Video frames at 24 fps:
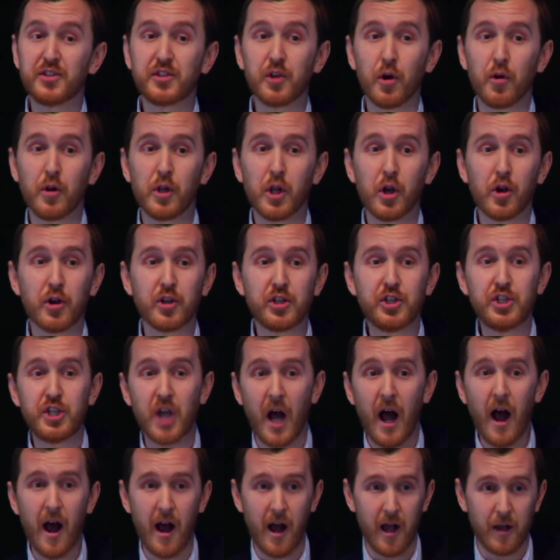Solar
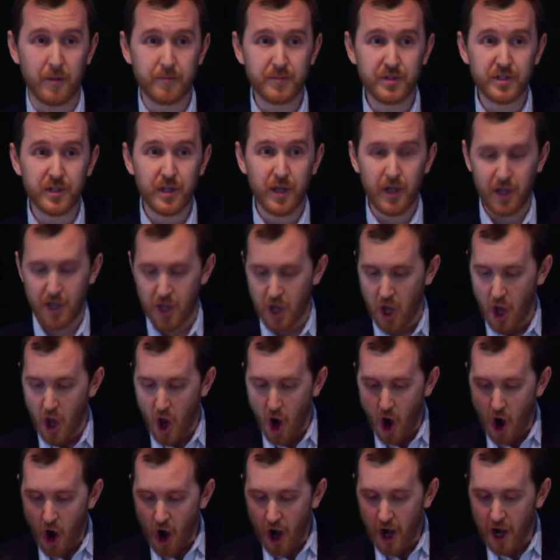jobs
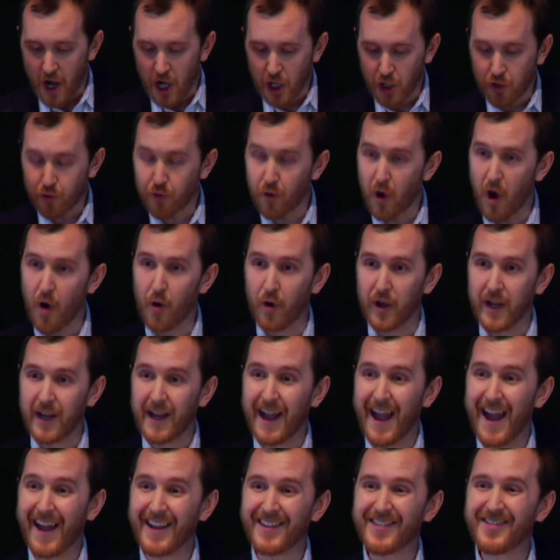are
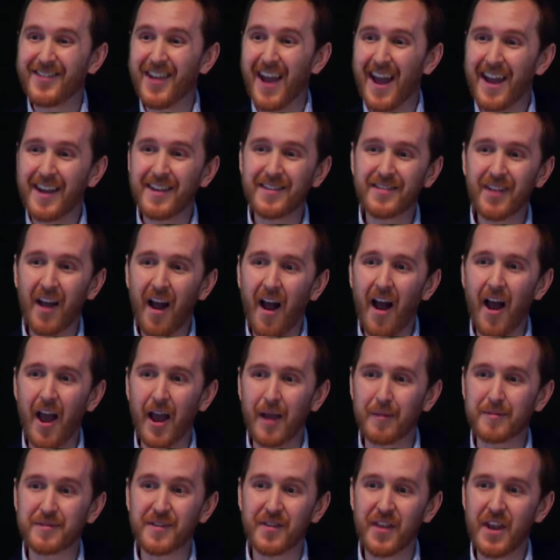growing at 10
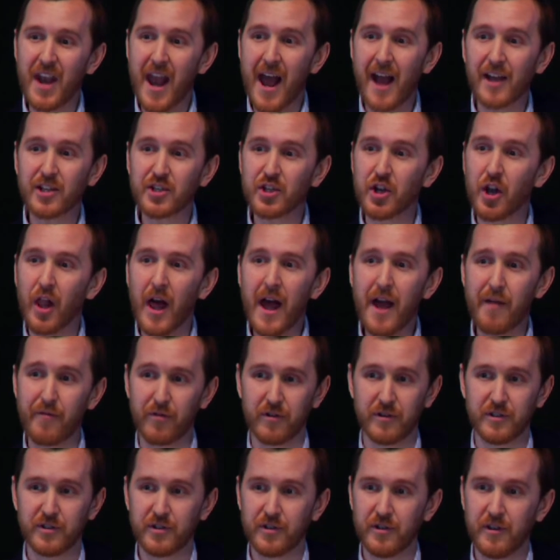times the national
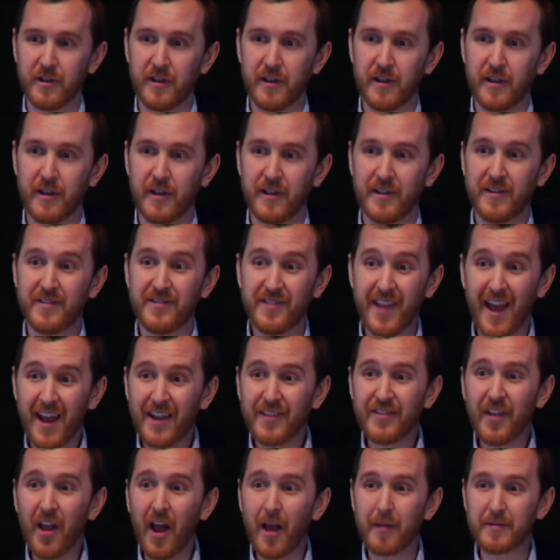average.
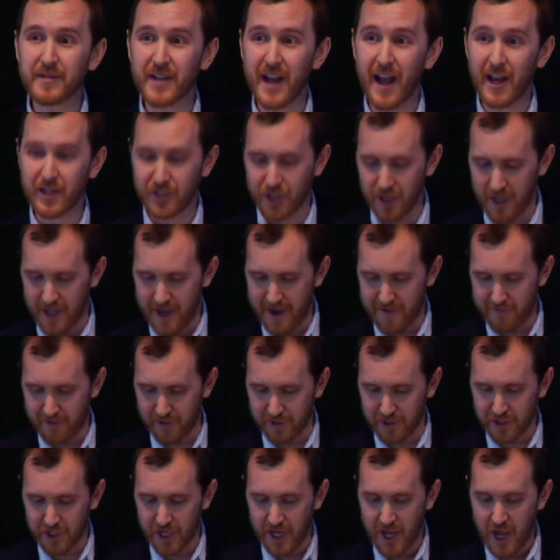10 times the national
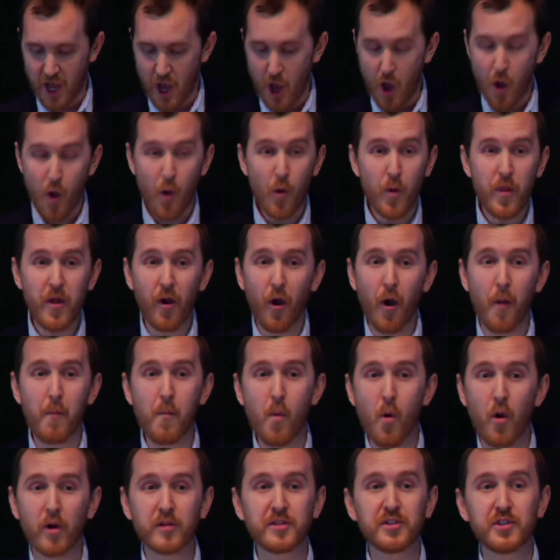average. There
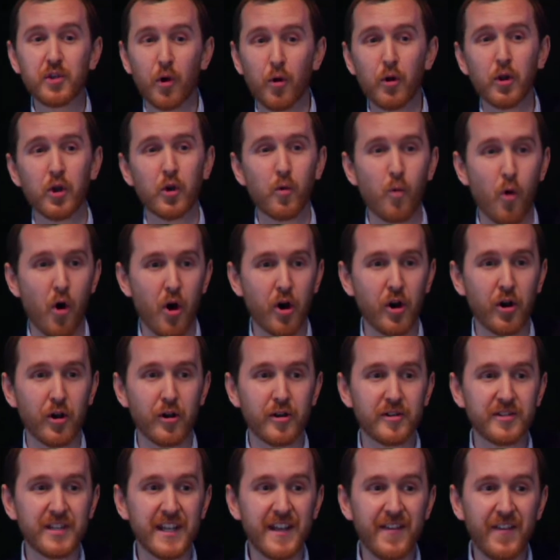are more solar
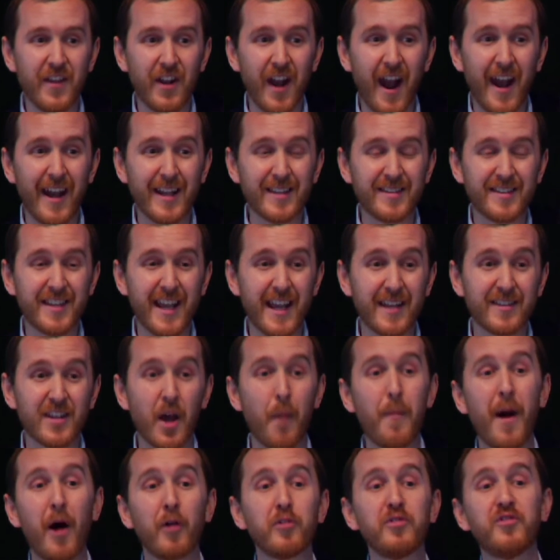workers in the United
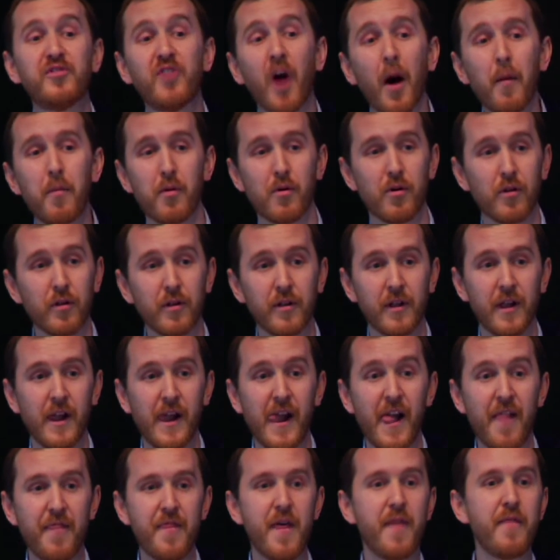States, about double,
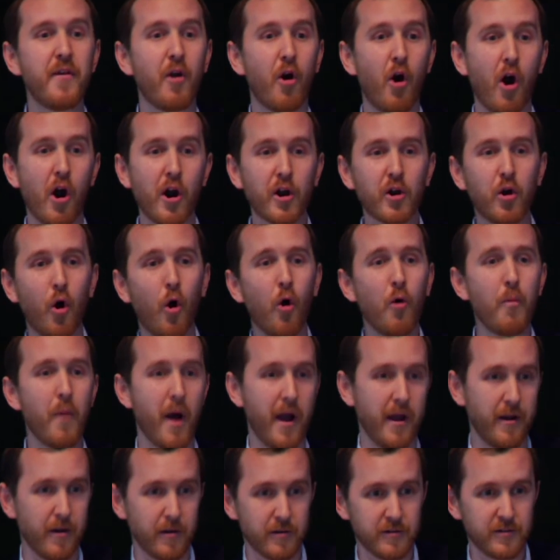than there are
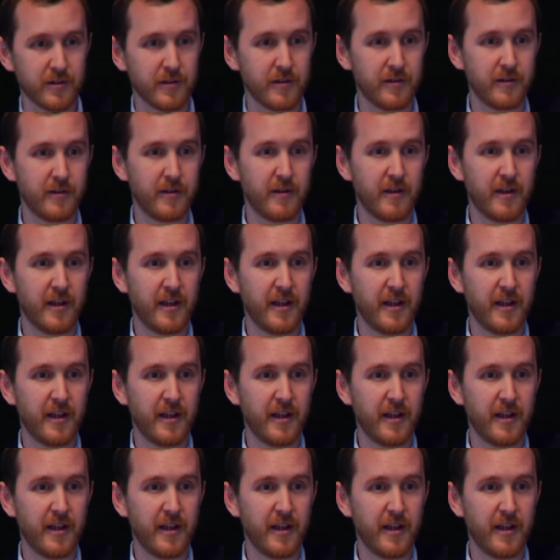coal miners.